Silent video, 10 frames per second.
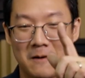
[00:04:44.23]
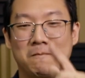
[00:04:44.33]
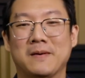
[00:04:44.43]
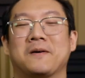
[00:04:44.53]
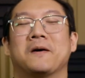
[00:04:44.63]

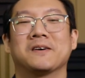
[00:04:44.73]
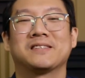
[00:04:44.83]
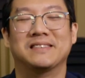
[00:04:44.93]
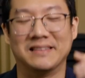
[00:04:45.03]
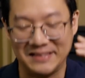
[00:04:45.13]

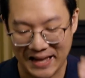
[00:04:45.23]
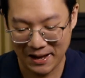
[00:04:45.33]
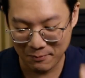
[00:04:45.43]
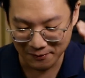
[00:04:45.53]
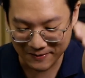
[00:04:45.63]
because the
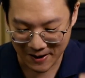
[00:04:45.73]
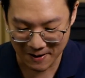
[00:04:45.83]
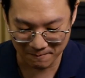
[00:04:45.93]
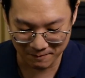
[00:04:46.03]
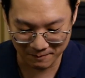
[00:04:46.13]
day will
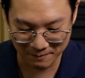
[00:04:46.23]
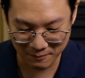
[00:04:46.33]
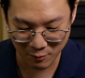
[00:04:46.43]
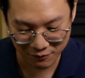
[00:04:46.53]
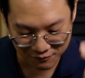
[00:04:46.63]
come,
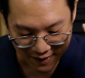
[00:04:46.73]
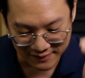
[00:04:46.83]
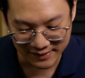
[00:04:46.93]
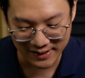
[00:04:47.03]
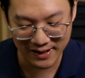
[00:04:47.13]
will
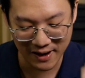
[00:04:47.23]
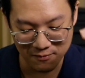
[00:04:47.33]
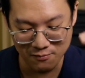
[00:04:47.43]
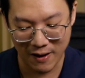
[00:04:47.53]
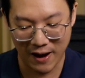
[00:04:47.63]
finally
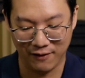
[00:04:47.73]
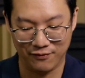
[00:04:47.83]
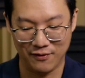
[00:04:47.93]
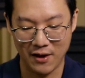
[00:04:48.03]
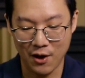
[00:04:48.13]

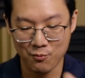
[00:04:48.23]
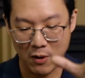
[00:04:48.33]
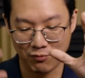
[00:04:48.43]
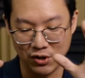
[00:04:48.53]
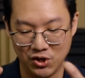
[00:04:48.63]
arrive
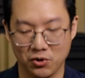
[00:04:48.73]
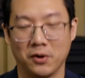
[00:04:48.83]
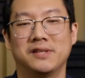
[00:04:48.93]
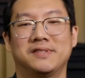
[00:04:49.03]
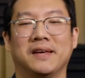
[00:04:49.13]
when
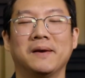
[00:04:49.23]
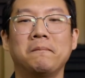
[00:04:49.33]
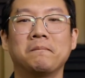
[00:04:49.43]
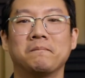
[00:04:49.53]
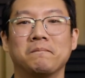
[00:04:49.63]

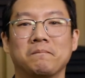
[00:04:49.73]
rejoicing